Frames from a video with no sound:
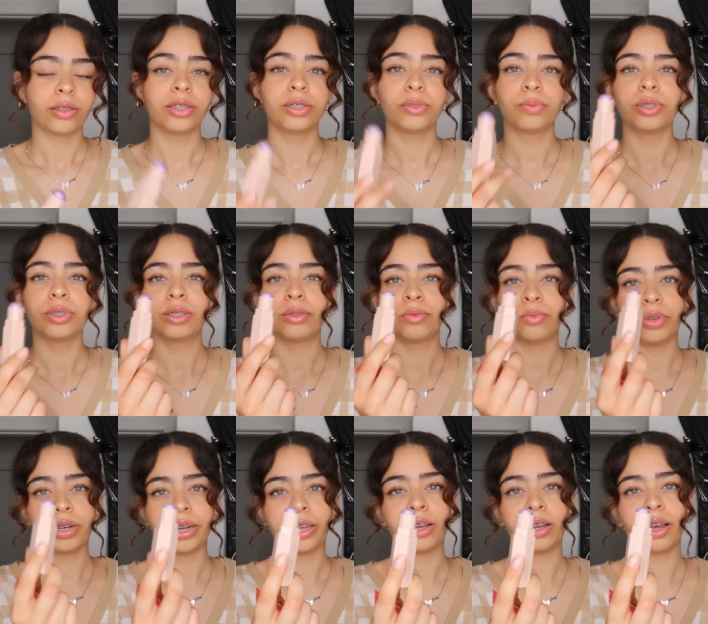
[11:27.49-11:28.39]
This was
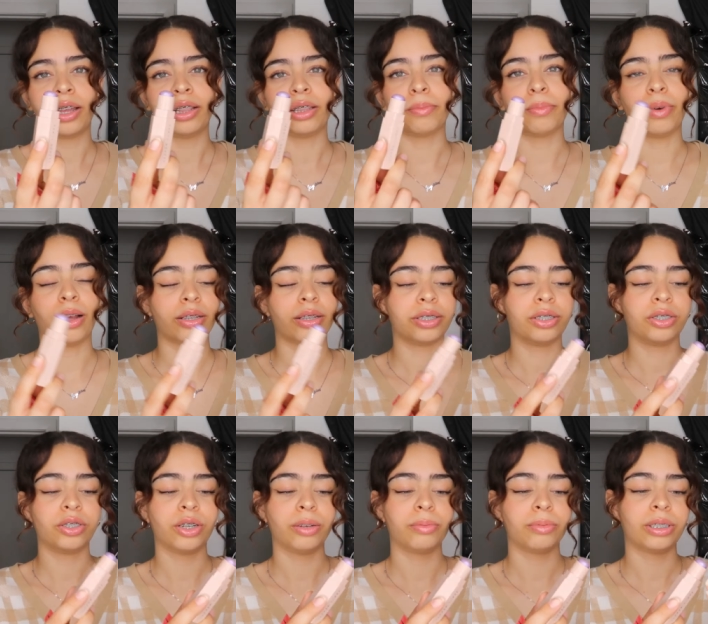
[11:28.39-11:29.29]
what I got in the
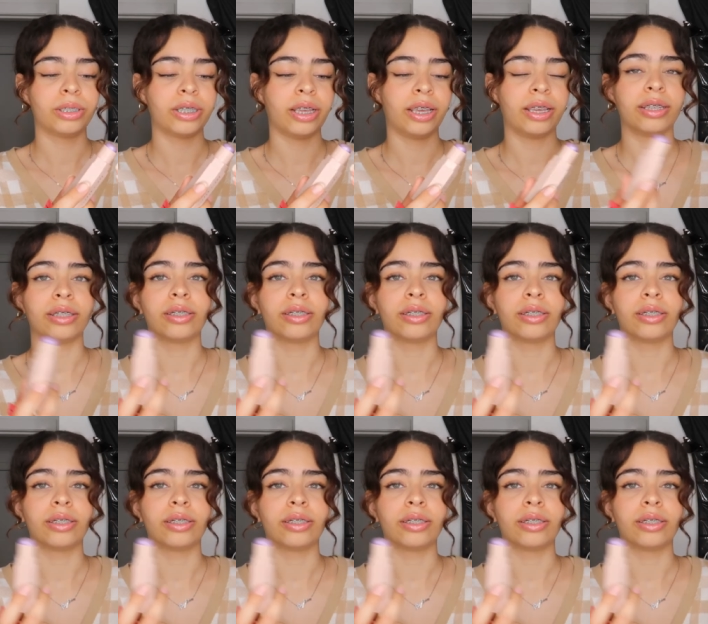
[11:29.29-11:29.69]
BoxyCharm set.